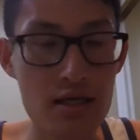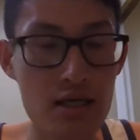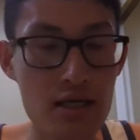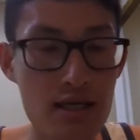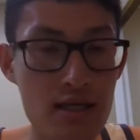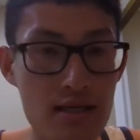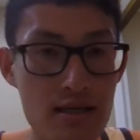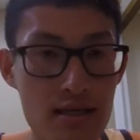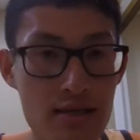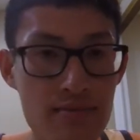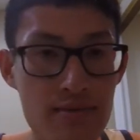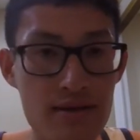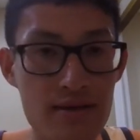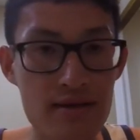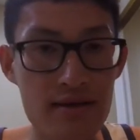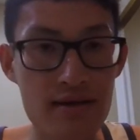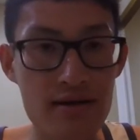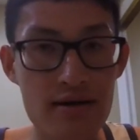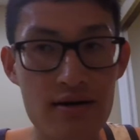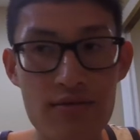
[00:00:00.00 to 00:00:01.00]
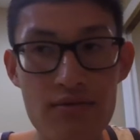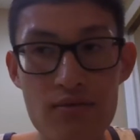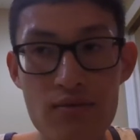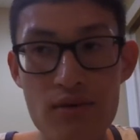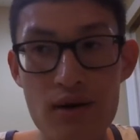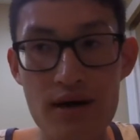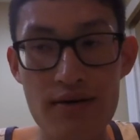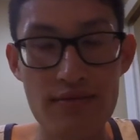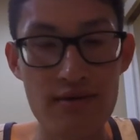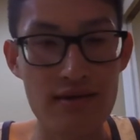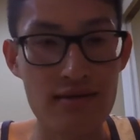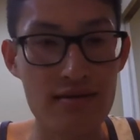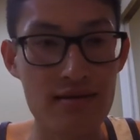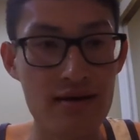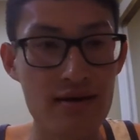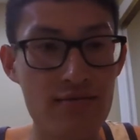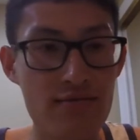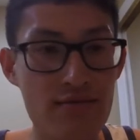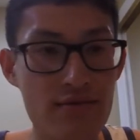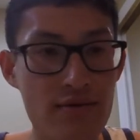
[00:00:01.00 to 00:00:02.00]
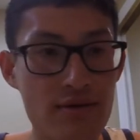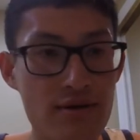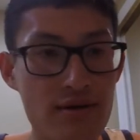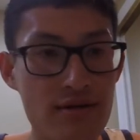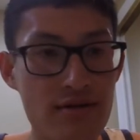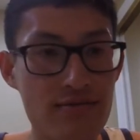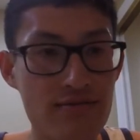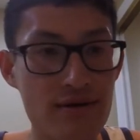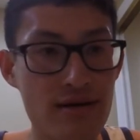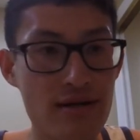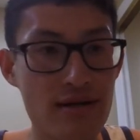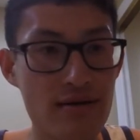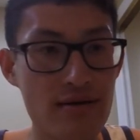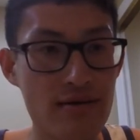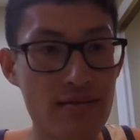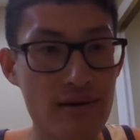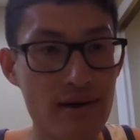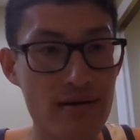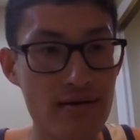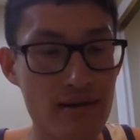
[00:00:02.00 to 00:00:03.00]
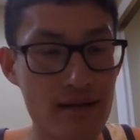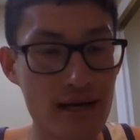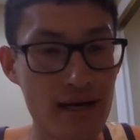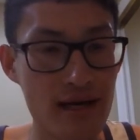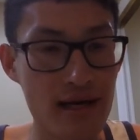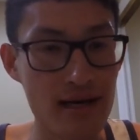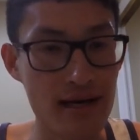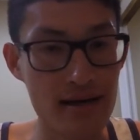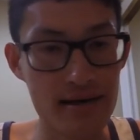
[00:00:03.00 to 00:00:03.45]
let me think of what to say for this video about the eye.